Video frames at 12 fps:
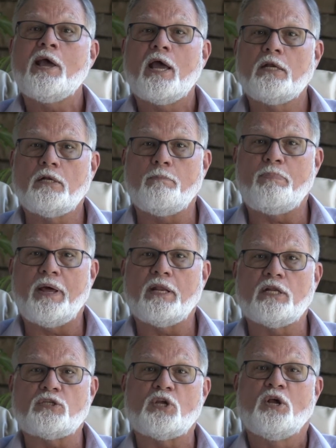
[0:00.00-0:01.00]
and
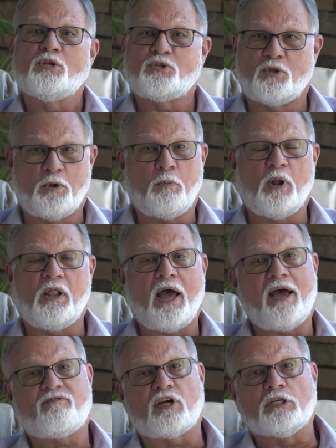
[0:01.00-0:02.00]
dependence so that we'll
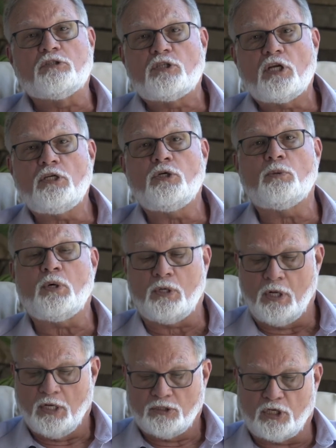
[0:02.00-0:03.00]
have
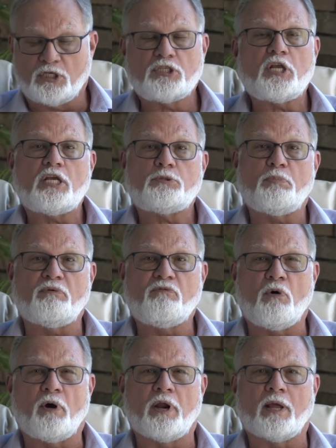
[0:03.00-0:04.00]
continual success
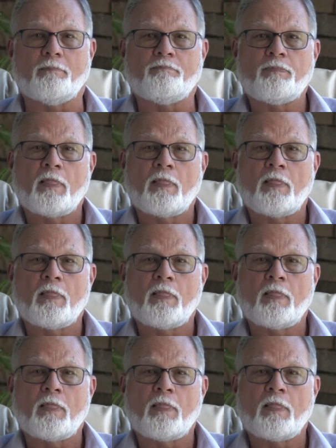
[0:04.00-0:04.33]
before Him.